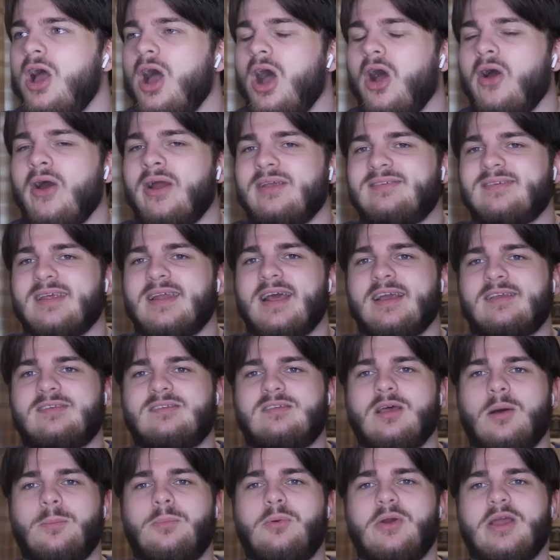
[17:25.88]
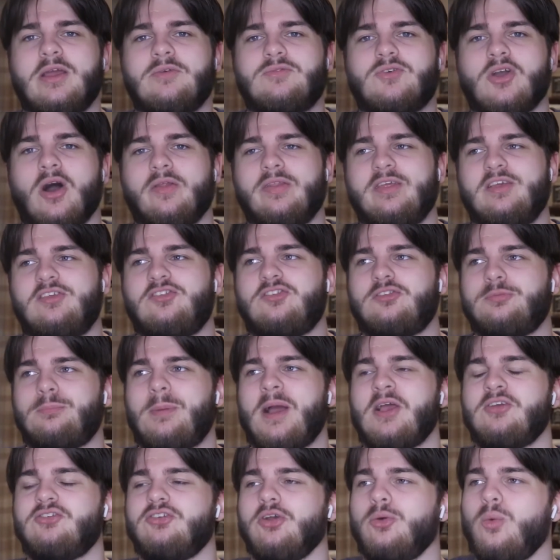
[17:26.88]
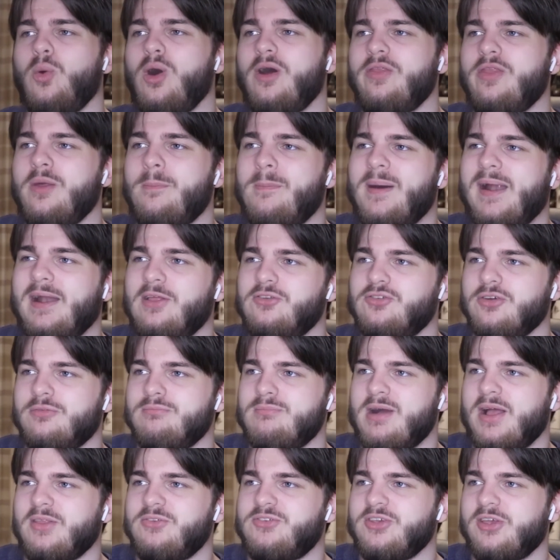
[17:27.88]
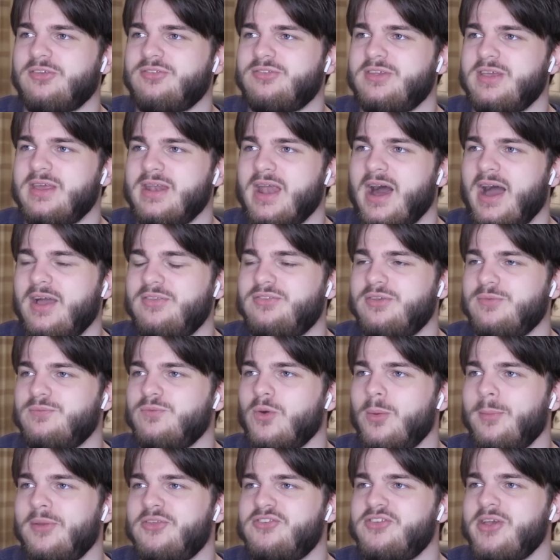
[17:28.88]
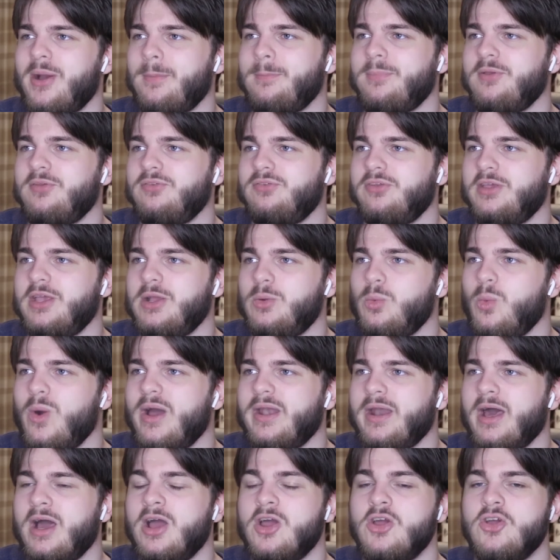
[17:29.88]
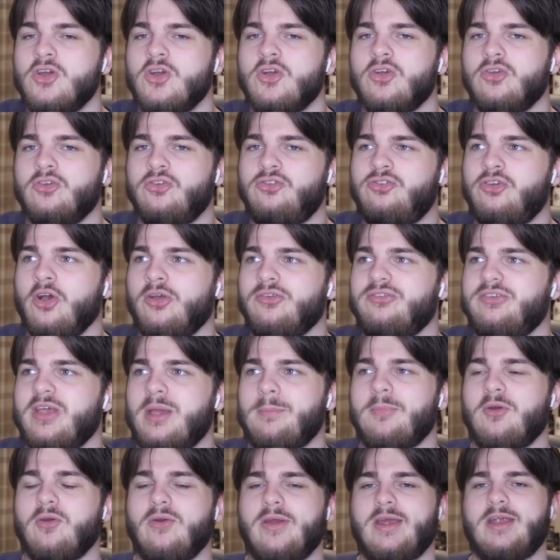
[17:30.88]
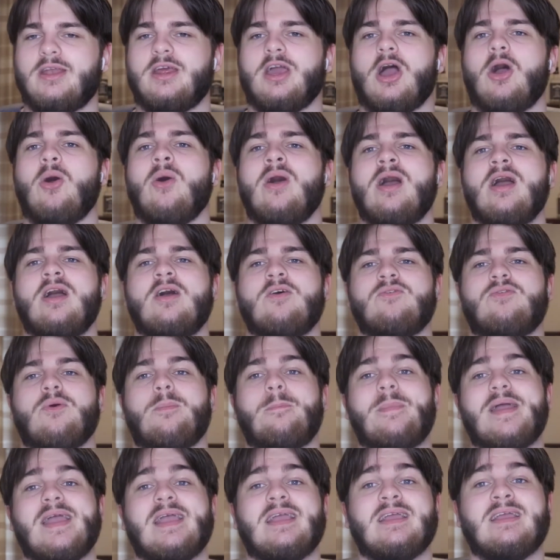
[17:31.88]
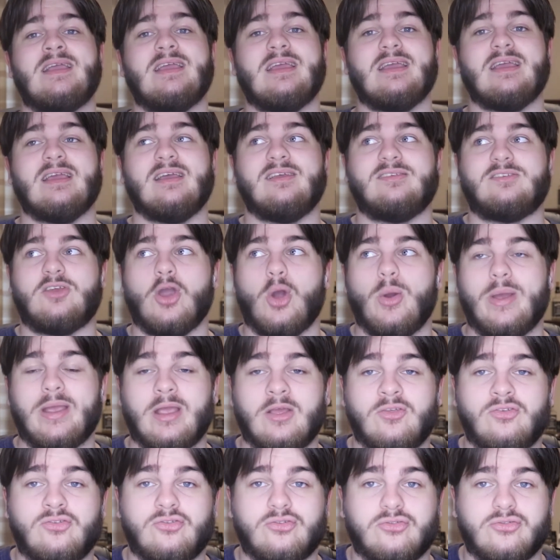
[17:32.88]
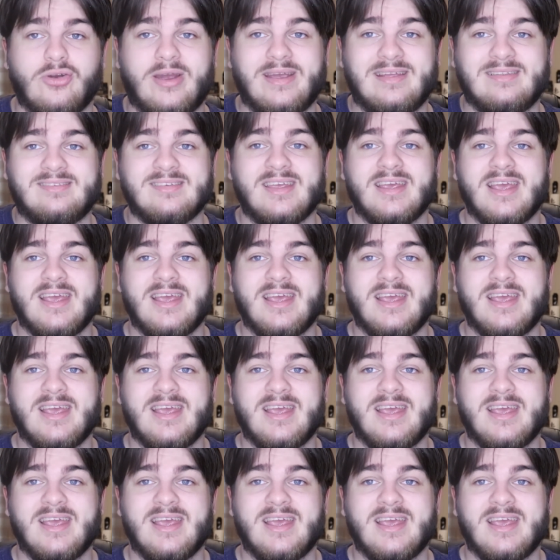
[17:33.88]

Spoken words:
All right, so next up we have got the special one, the manager of Manchester United, former Champions League winner, Jose Mourinho. For me, he is going straight